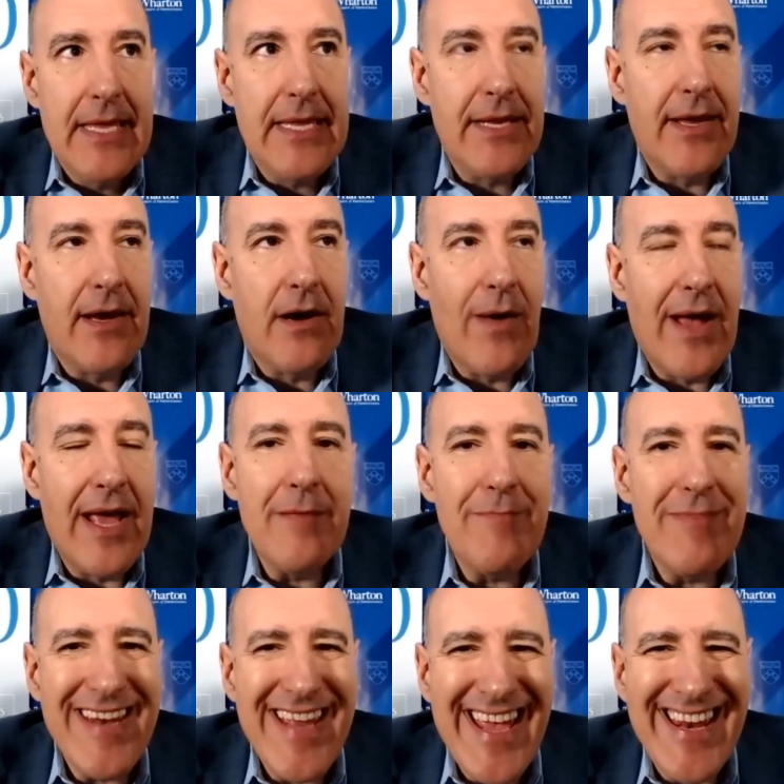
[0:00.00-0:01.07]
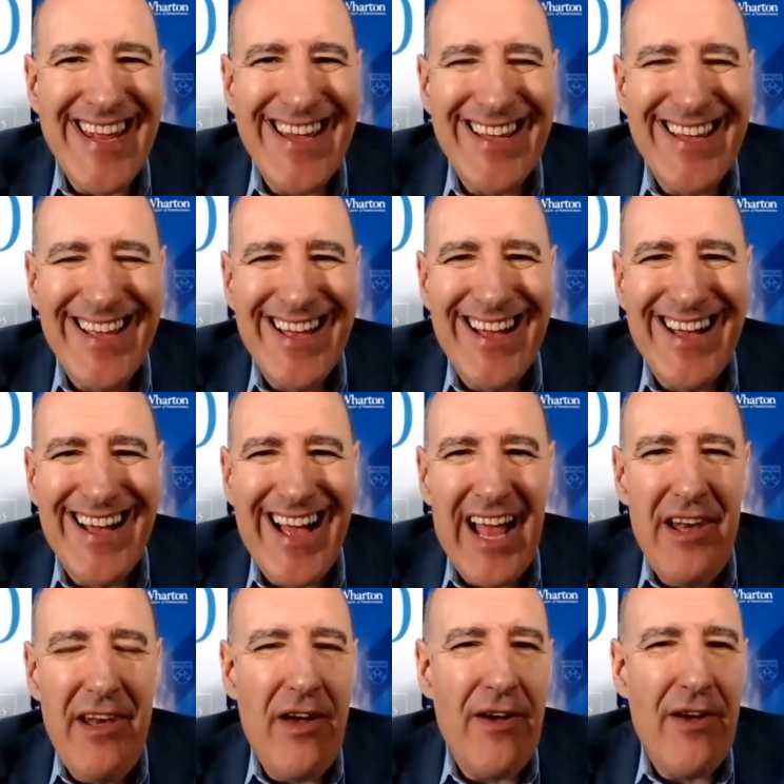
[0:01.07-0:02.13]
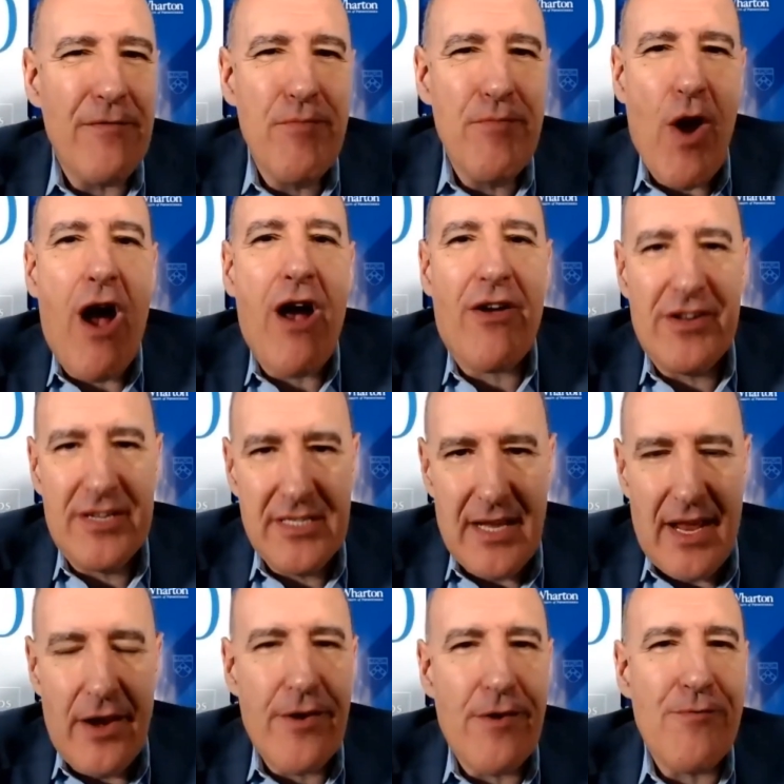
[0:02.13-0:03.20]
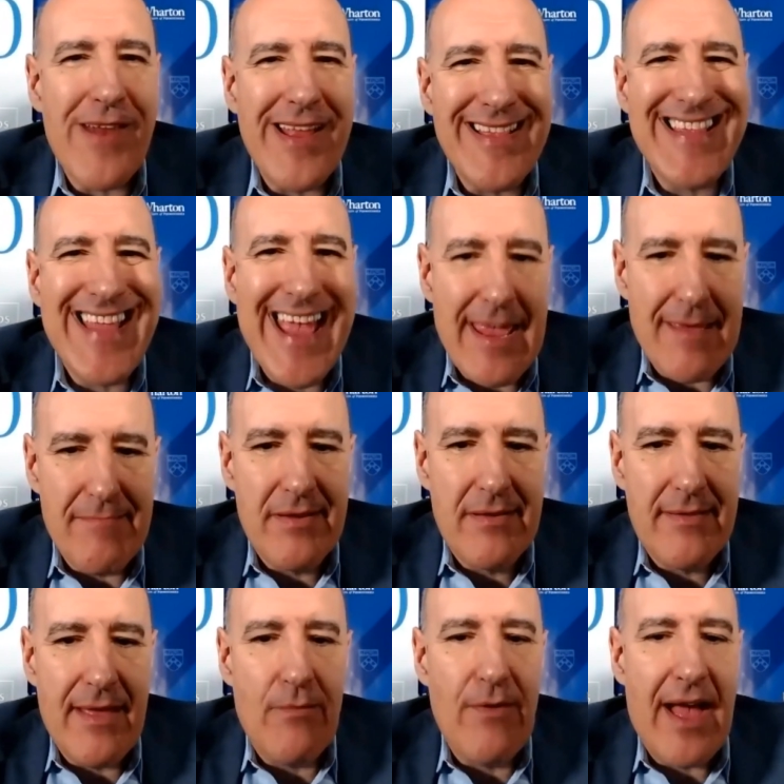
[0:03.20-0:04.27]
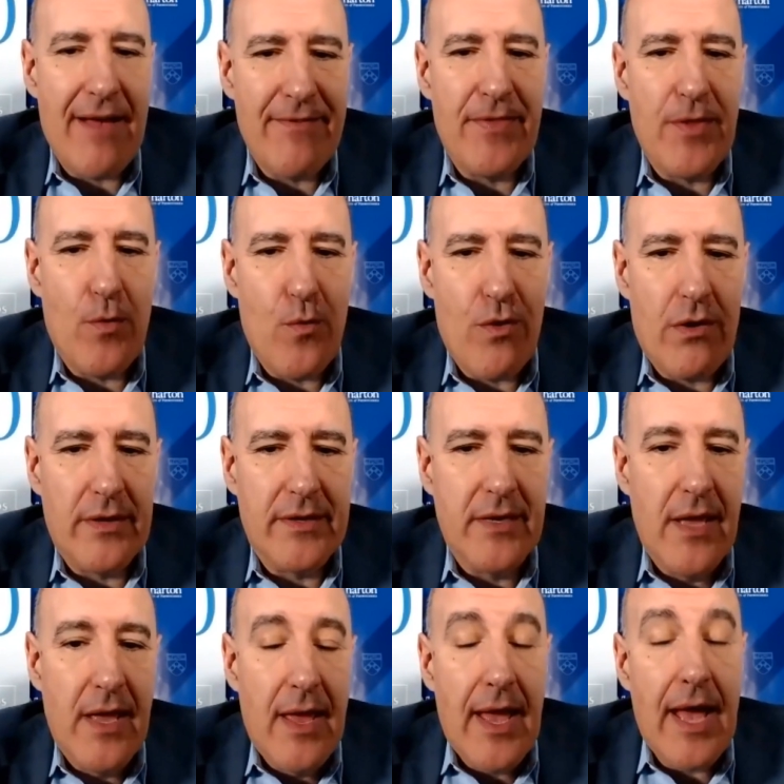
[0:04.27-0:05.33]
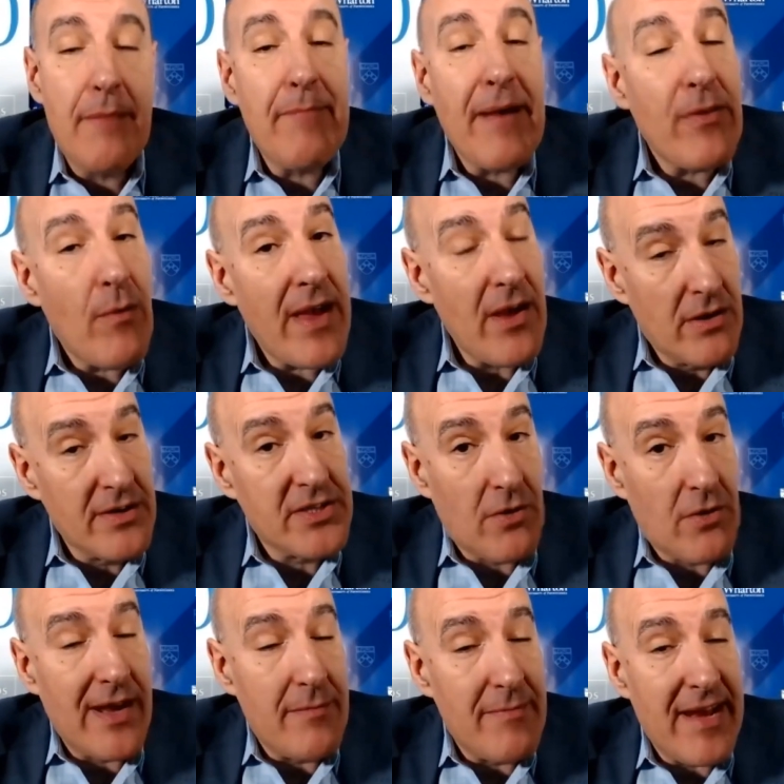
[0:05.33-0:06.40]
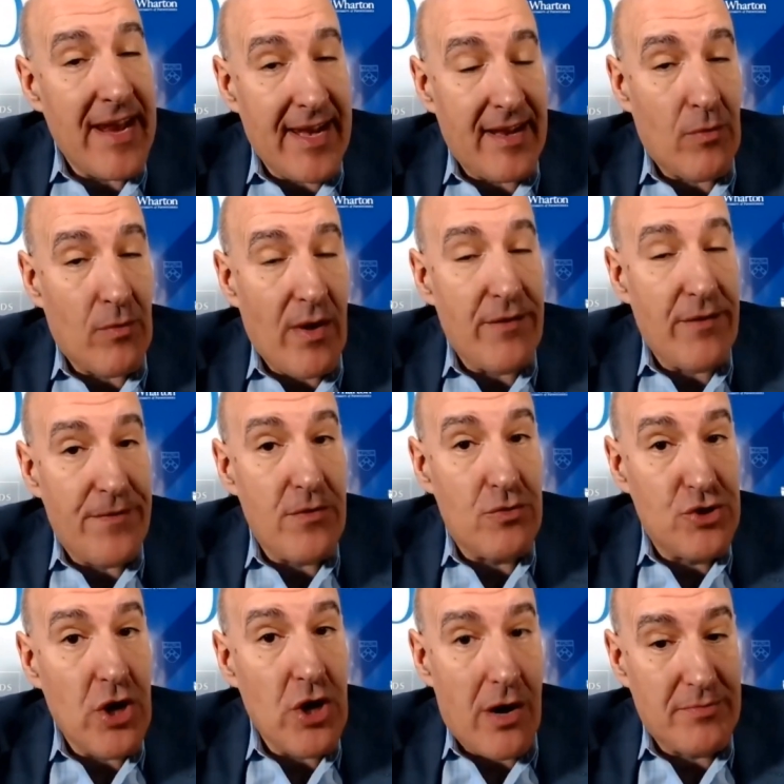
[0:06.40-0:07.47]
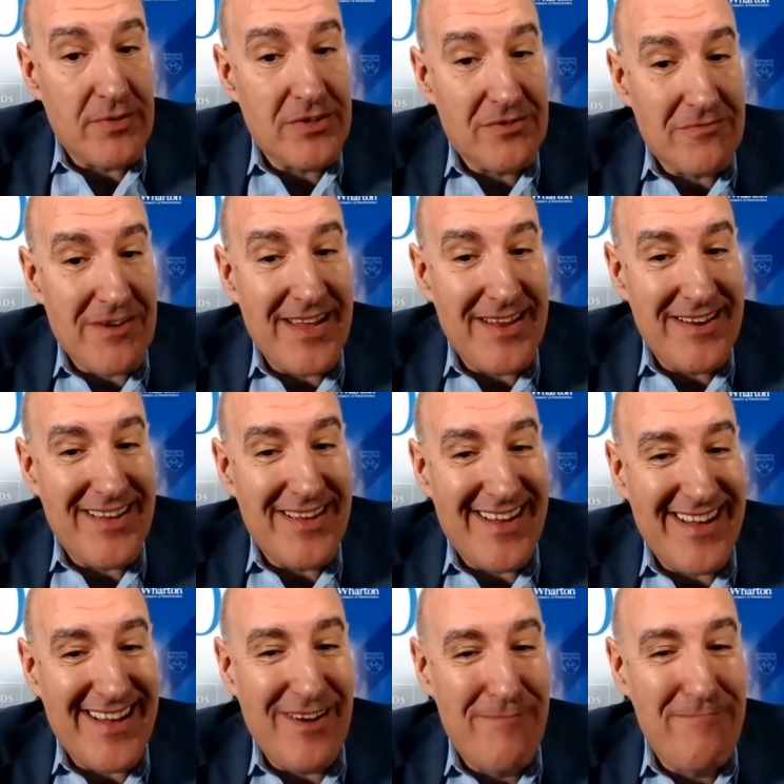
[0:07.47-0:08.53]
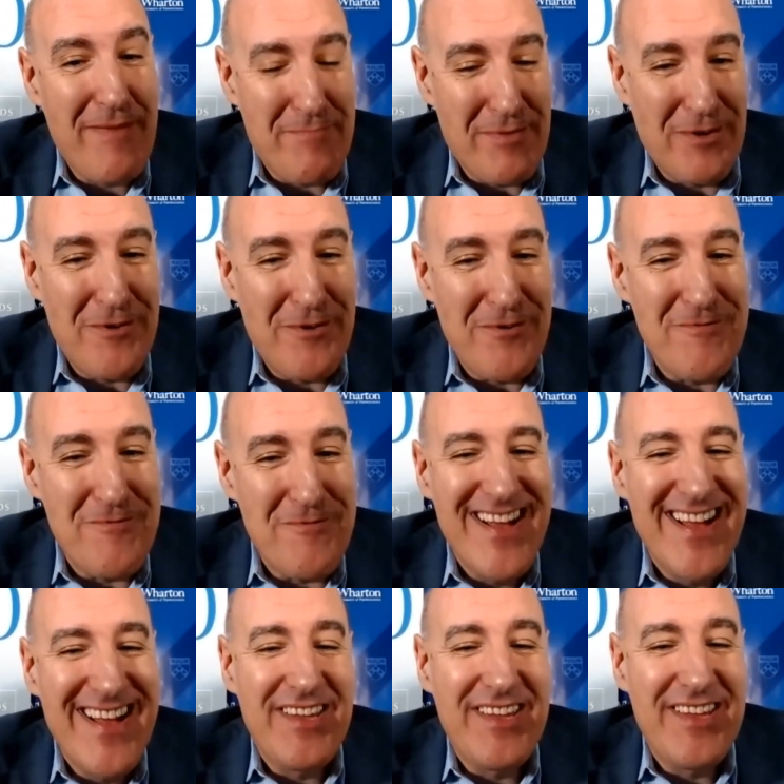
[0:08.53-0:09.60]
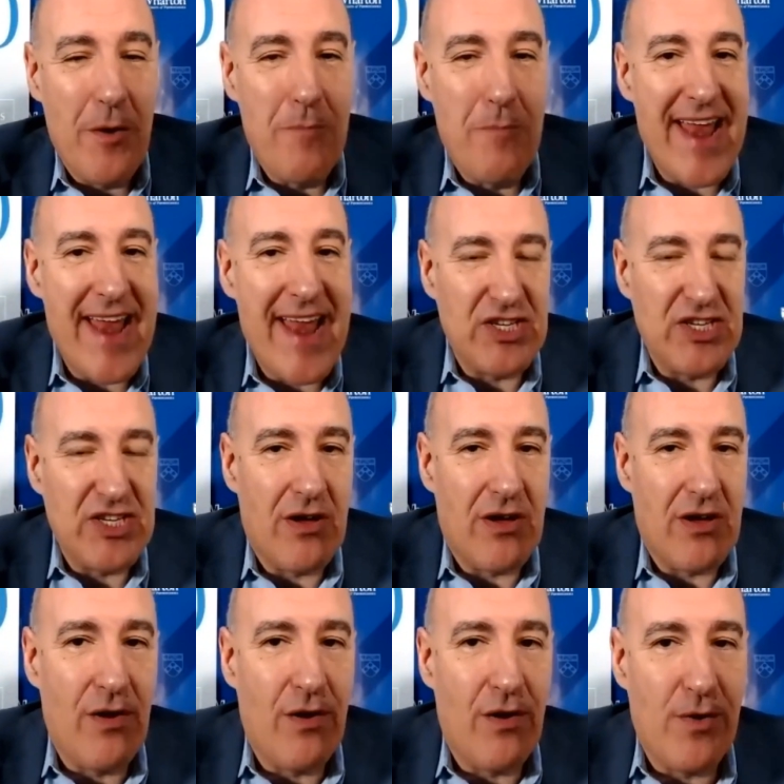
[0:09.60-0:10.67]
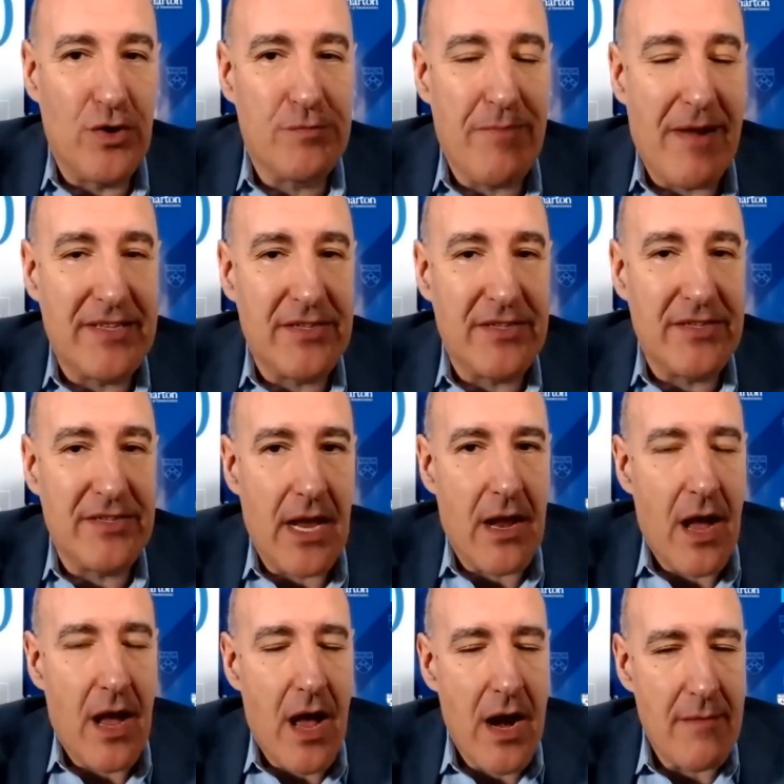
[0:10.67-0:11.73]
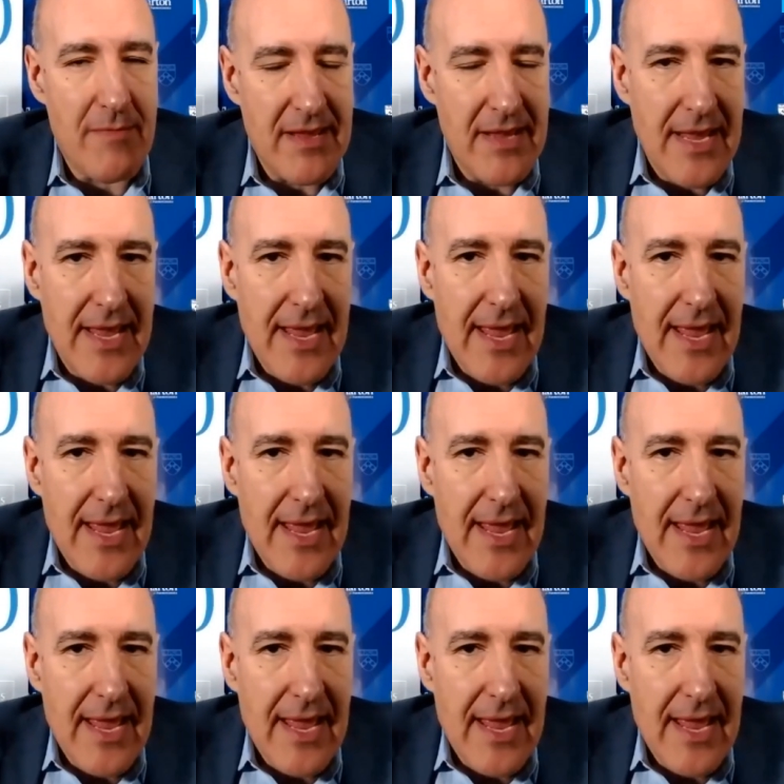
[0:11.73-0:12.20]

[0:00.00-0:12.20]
you know, eliminating uh, a lot of bureaucracy, a lot of red tape that we have in the world. And by the way, also eliminating quite a few jobs, right? Uh, people who, you know, manage uh, all of those parts of the economy.